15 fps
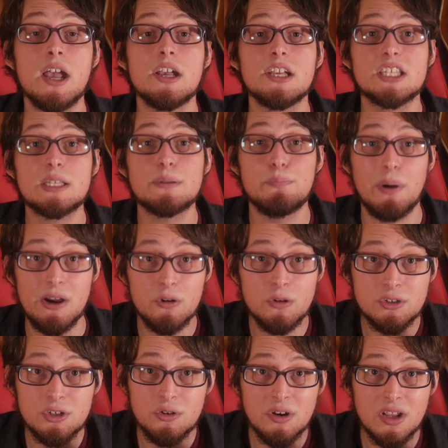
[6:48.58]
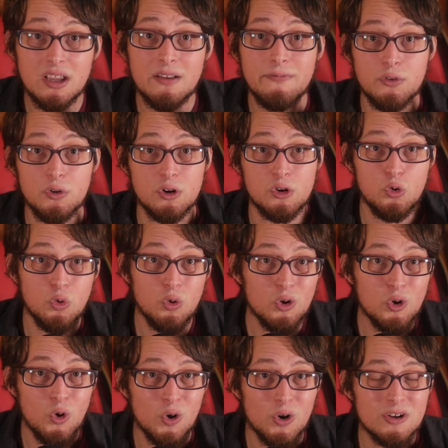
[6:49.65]
Spiral tuning for cool
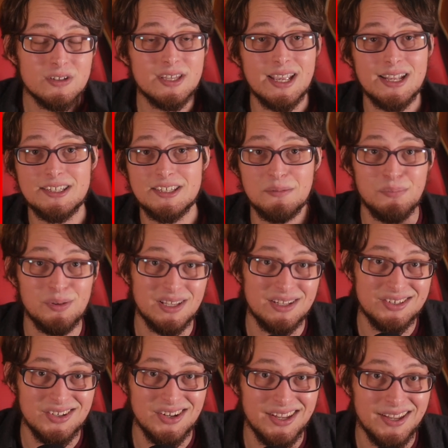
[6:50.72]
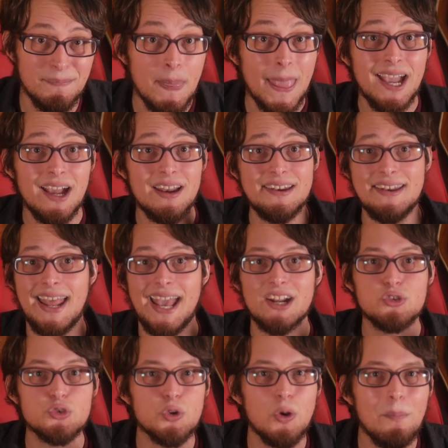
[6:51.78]
chords and simplicity,
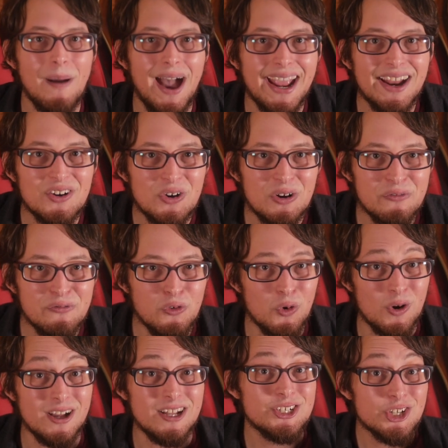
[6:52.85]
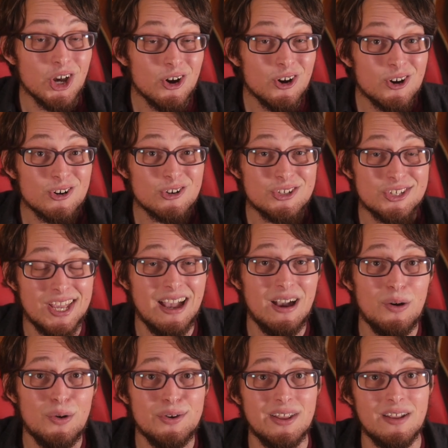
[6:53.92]
natural minor for a darker
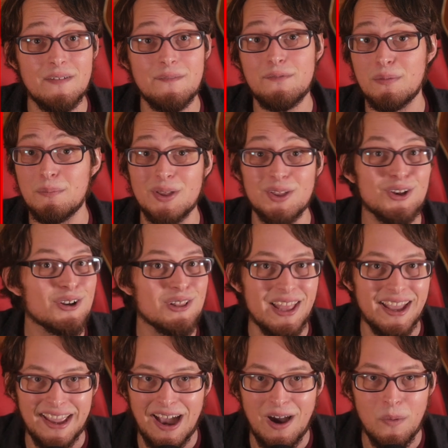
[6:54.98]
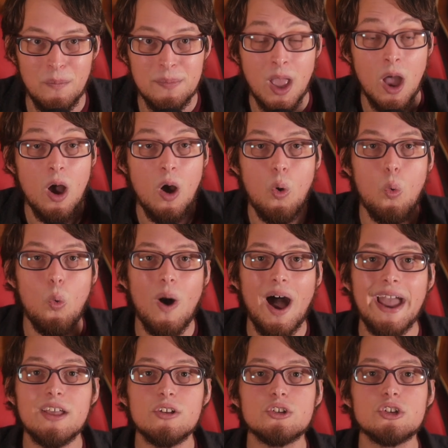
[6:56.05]
sound and a familiar layout,
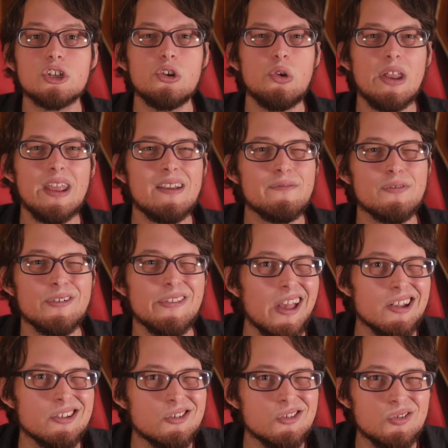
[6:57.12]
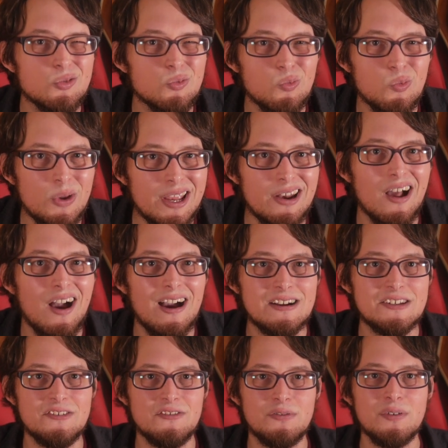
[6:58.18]
Wilde tuning for that sweet
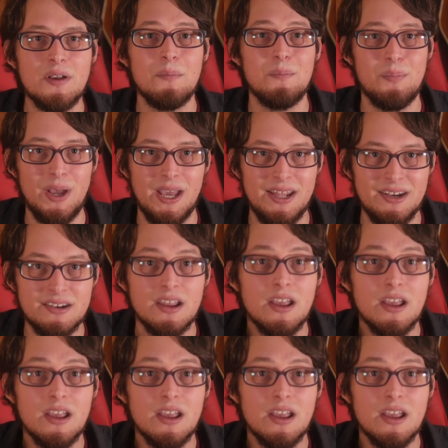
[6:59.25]
octave bend,